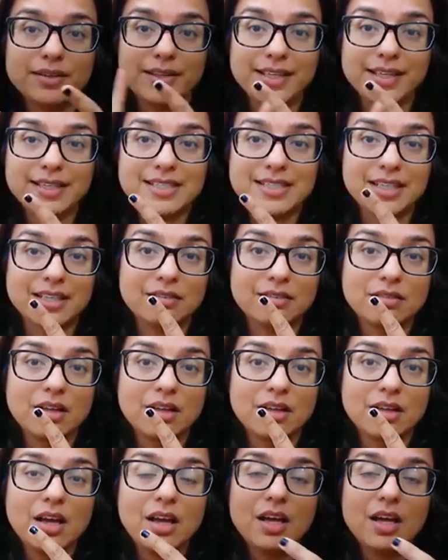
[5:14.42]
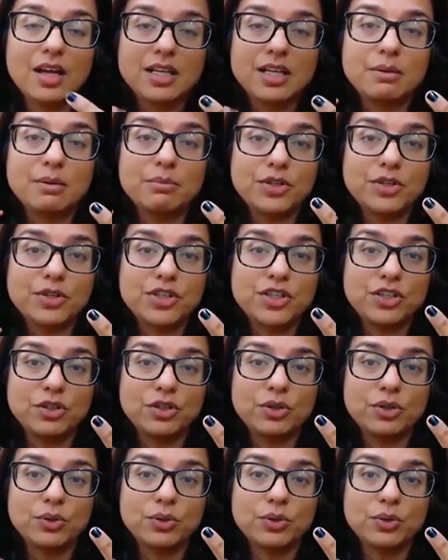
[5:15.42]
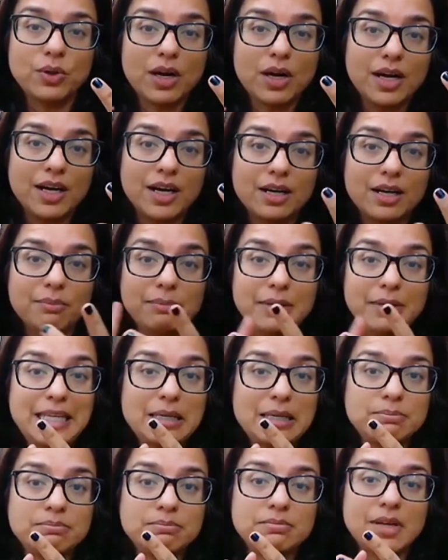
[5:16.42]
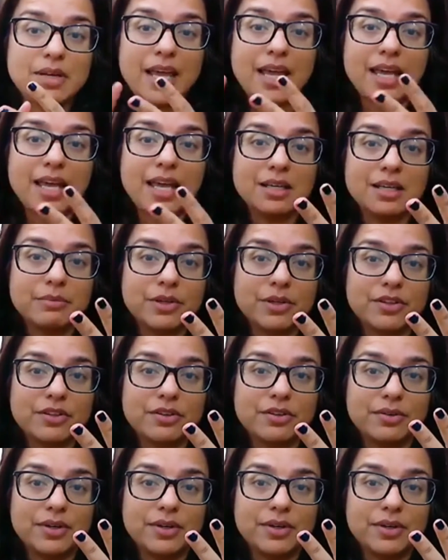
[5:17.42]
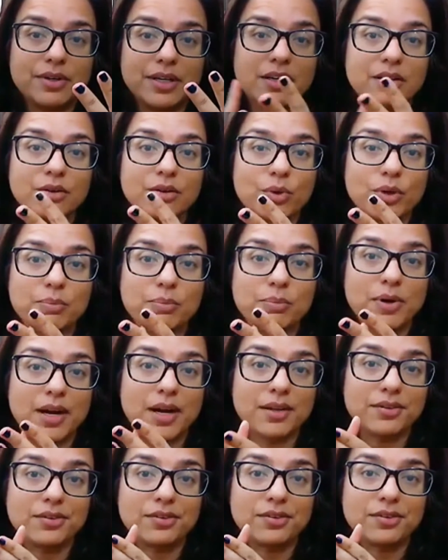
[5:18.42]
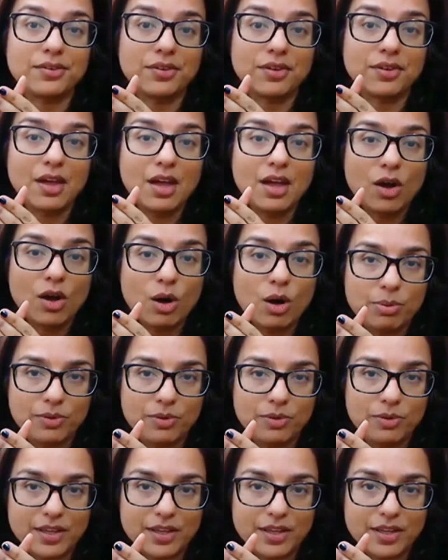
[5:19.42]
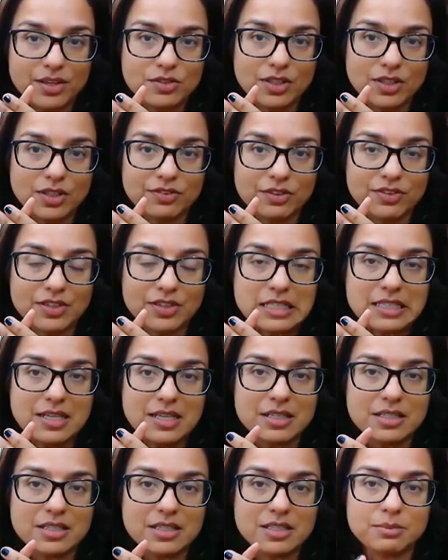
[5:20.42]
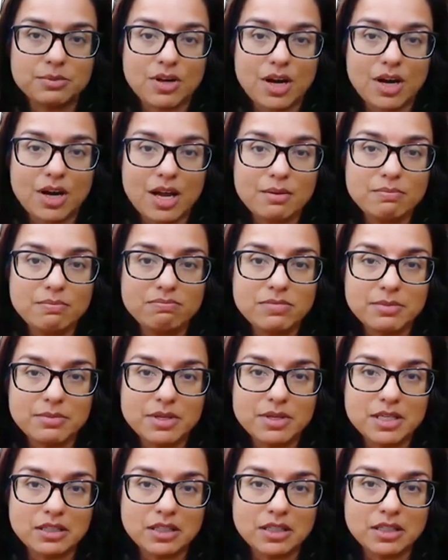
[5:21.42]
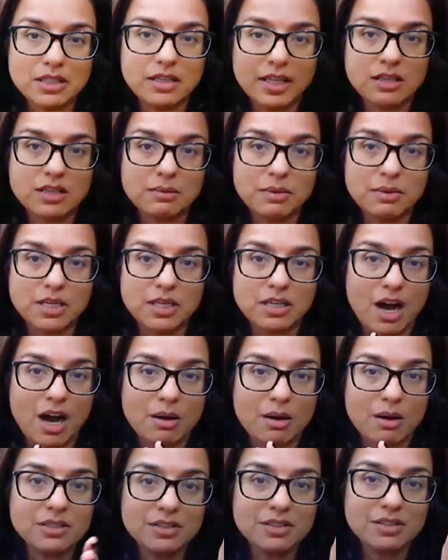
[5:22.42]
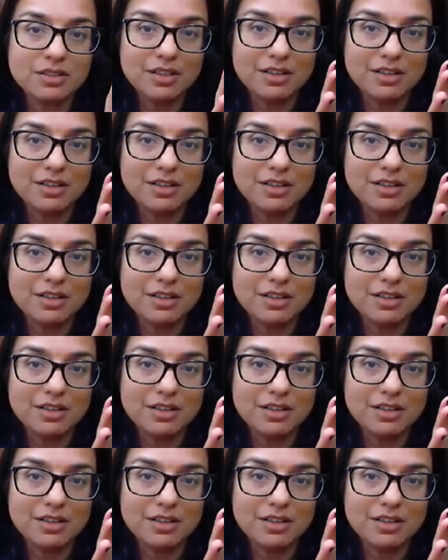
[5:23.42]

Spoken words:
LinkedIn. Number 2, Medium. And number 3, WordPress. Hope you found that useful. If you did, hit subscribe, give me a like, give me a comment.